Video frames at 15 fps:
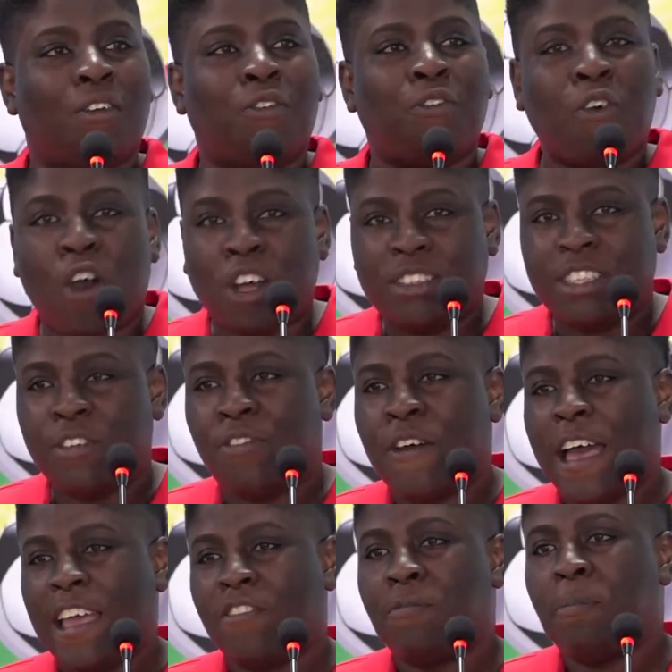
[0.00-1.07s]

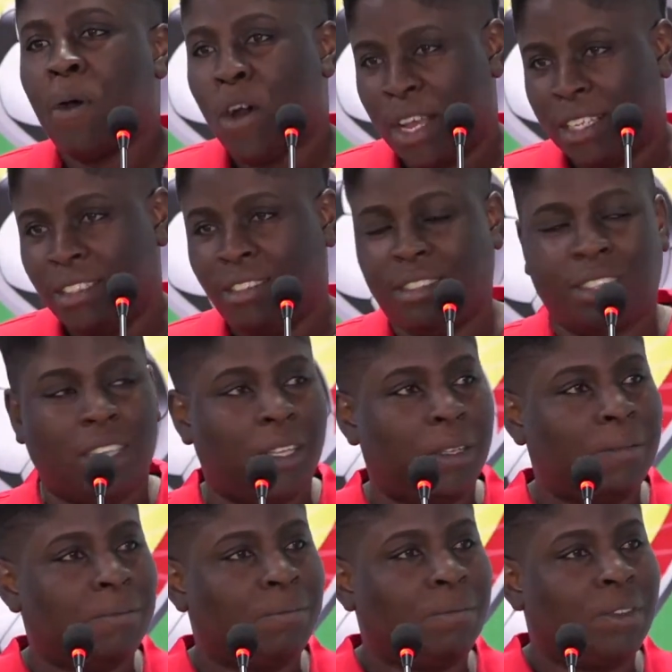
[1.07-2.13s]
45 points.
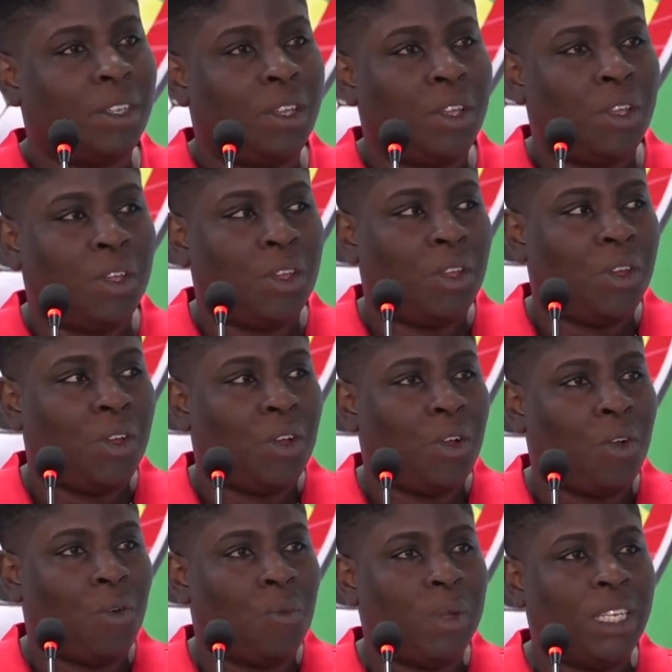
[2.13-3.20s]

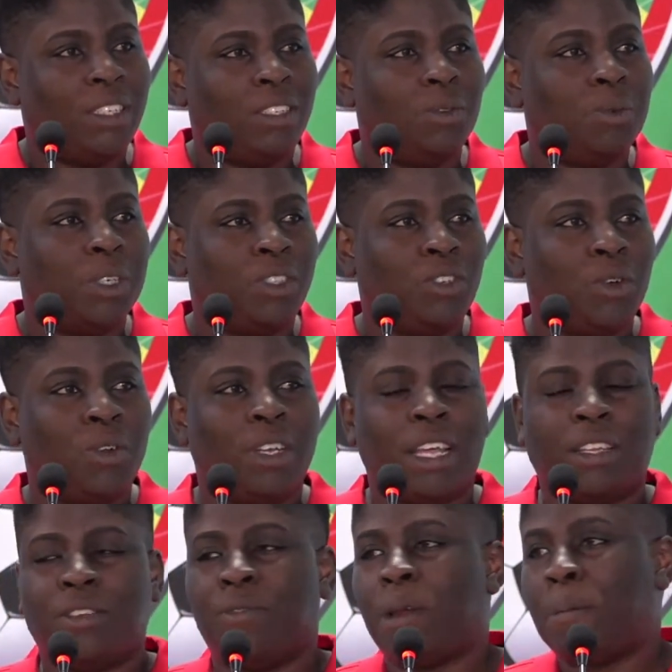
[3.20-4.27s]
We were told
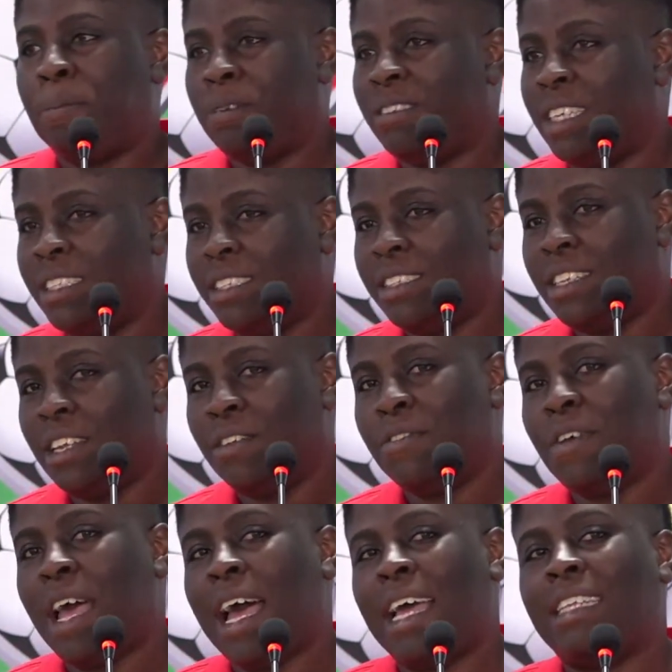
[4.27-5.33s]
that the representative
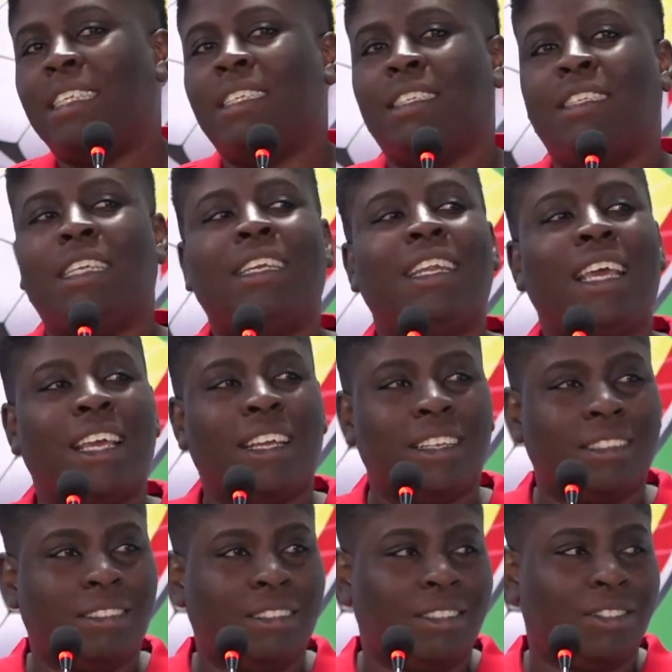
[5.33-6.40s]
had
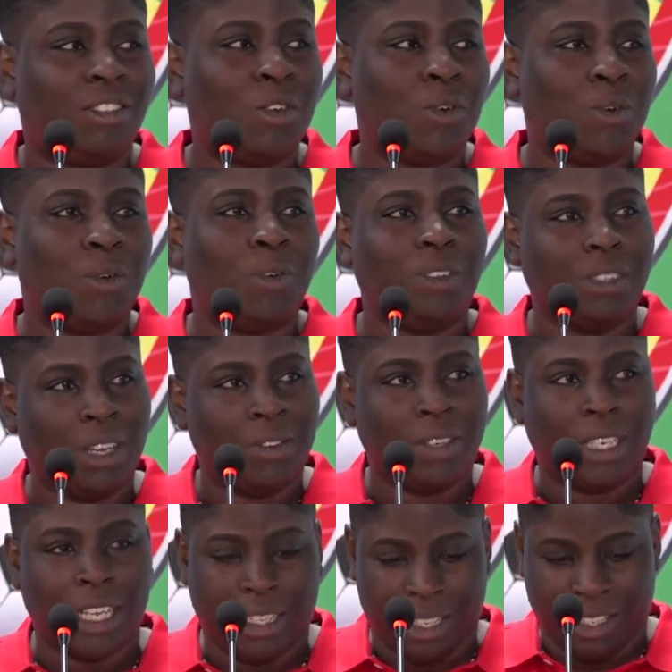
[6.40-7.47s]
delays, so they
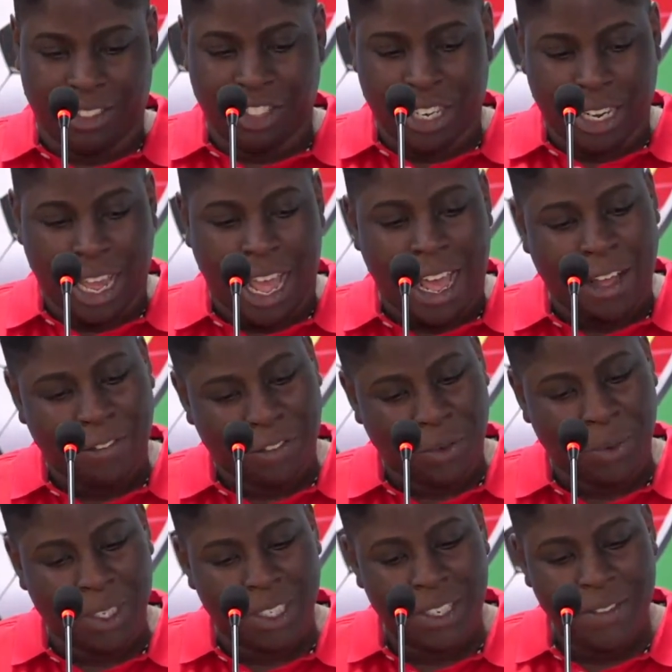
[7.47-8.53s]
would get their check
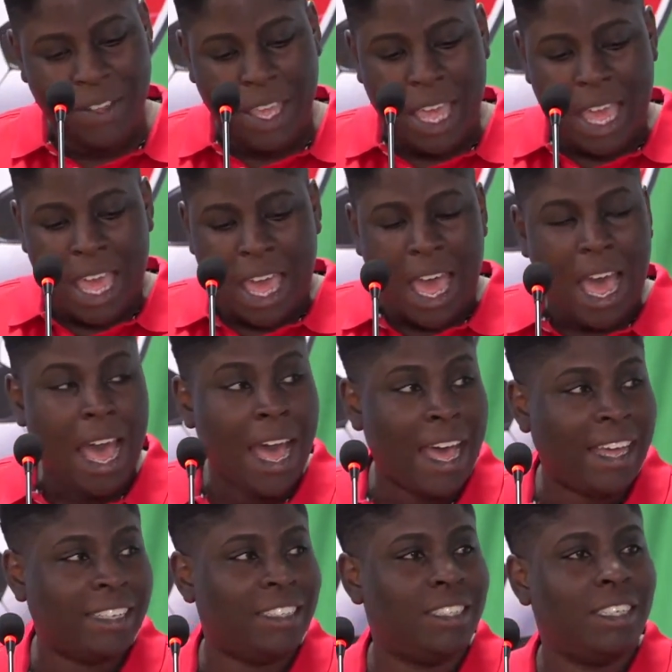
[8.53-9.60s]
afterward.
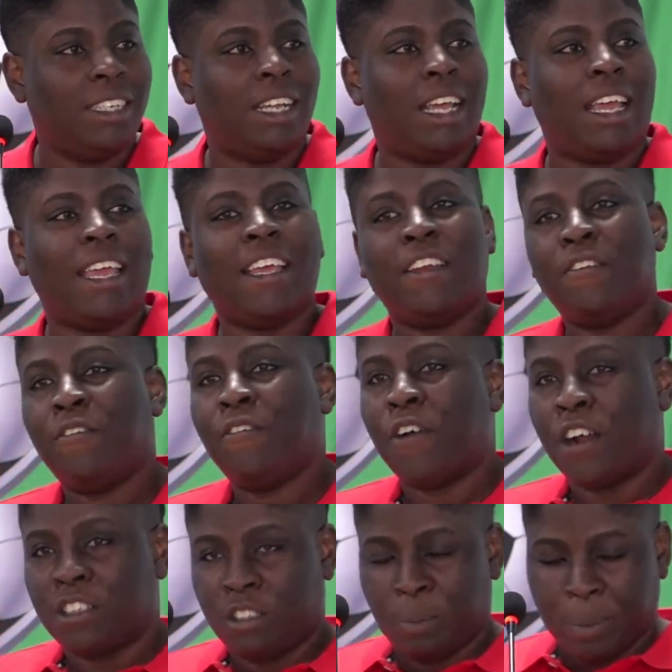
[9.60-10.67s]
And in
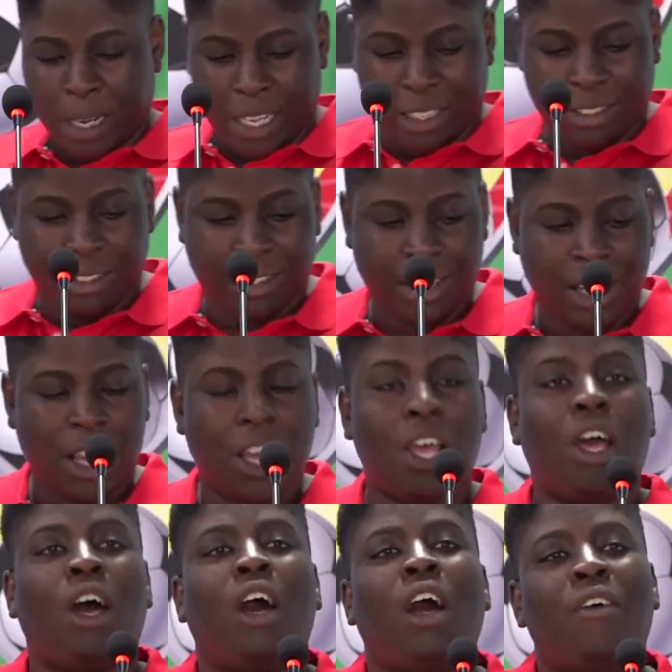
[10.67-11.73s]
1st place,
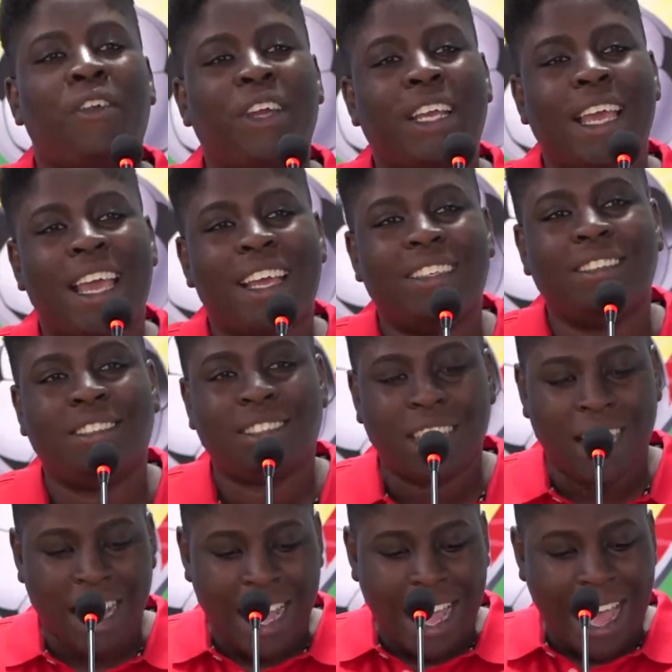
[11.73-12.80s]
Hurricanes
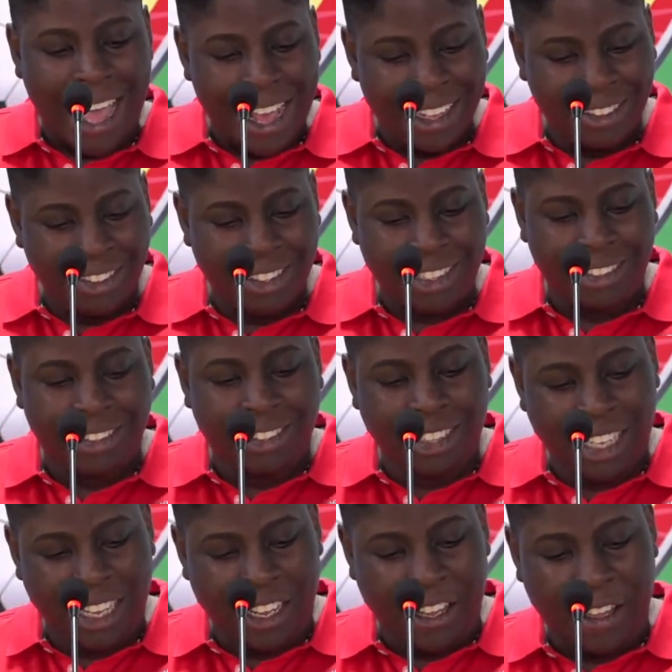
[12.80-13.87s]

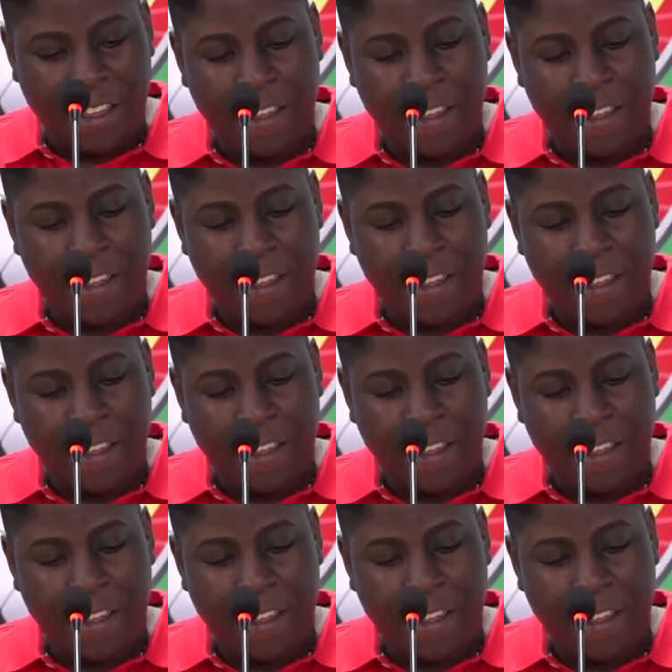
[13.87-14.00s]
SC,